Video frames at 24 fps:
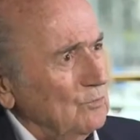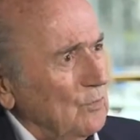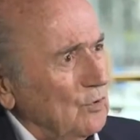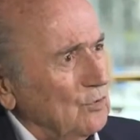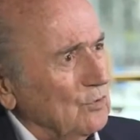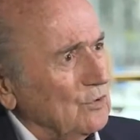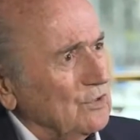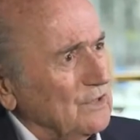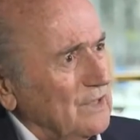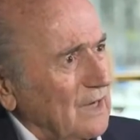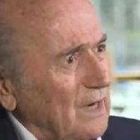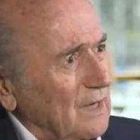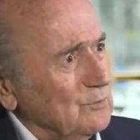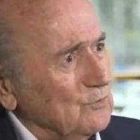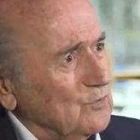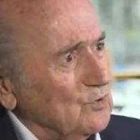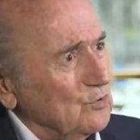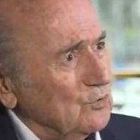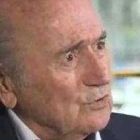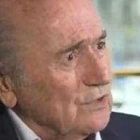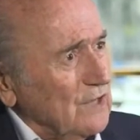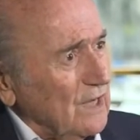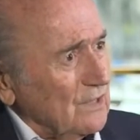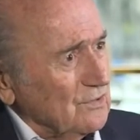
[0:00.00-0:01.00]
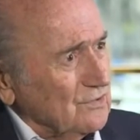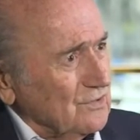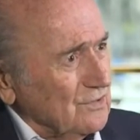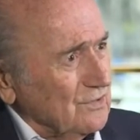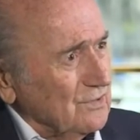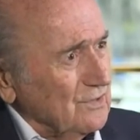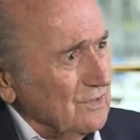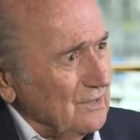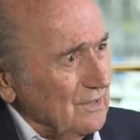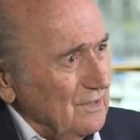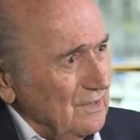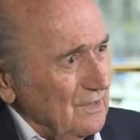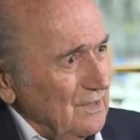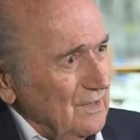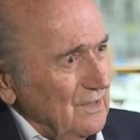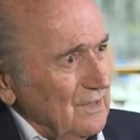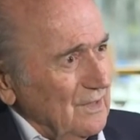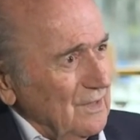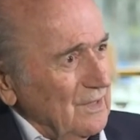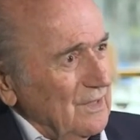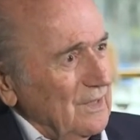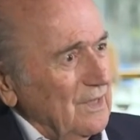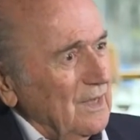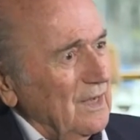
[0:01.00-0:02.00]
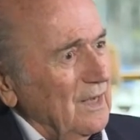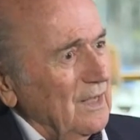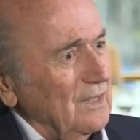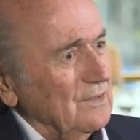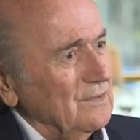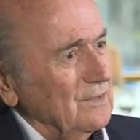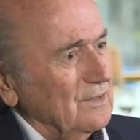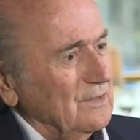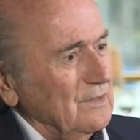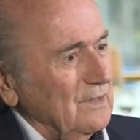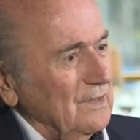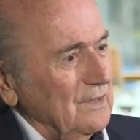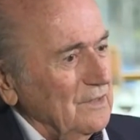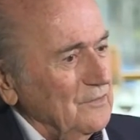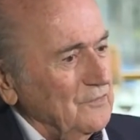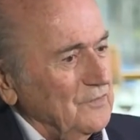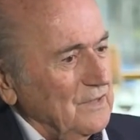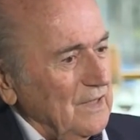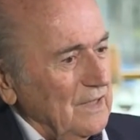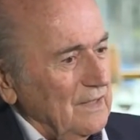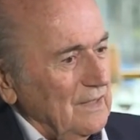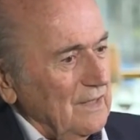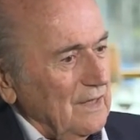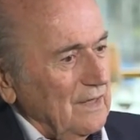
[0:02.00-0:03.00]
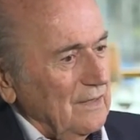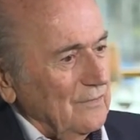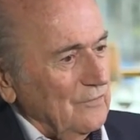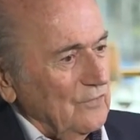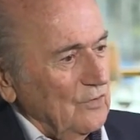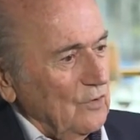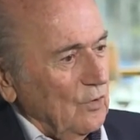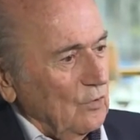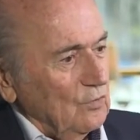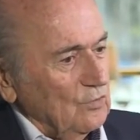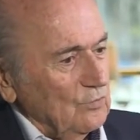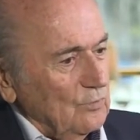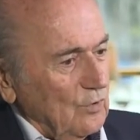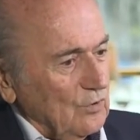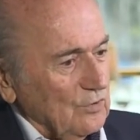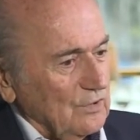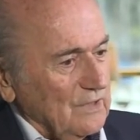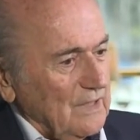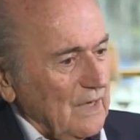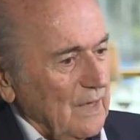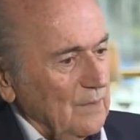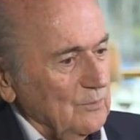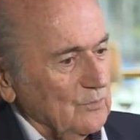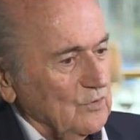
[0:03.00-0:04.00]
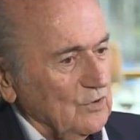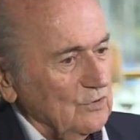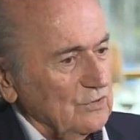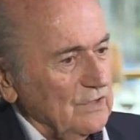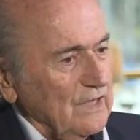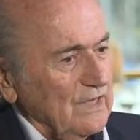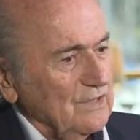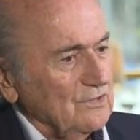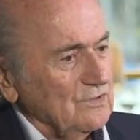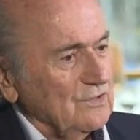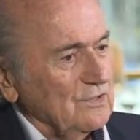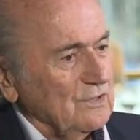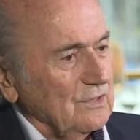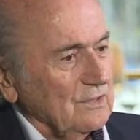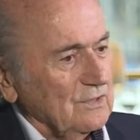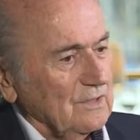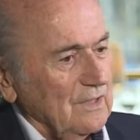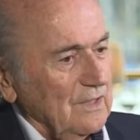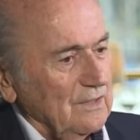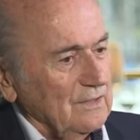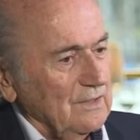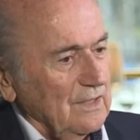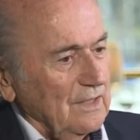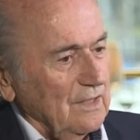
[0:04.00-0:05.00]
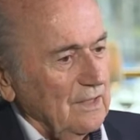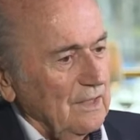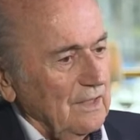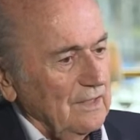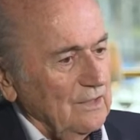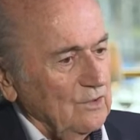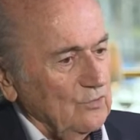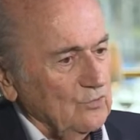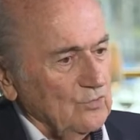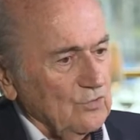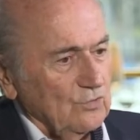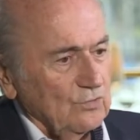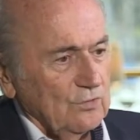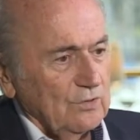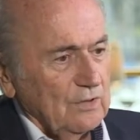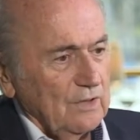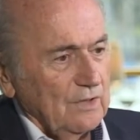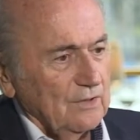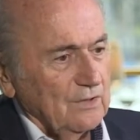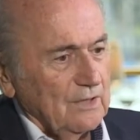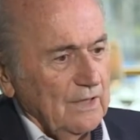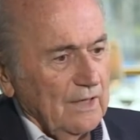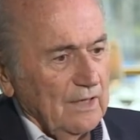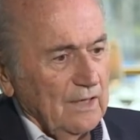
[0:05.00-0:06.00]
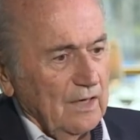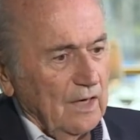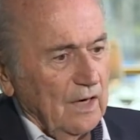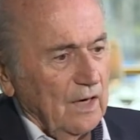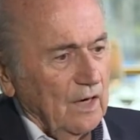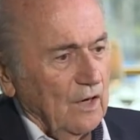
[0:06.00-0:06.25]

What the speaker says: more time to rest. And if they have no more time to rest, then they are injured and they are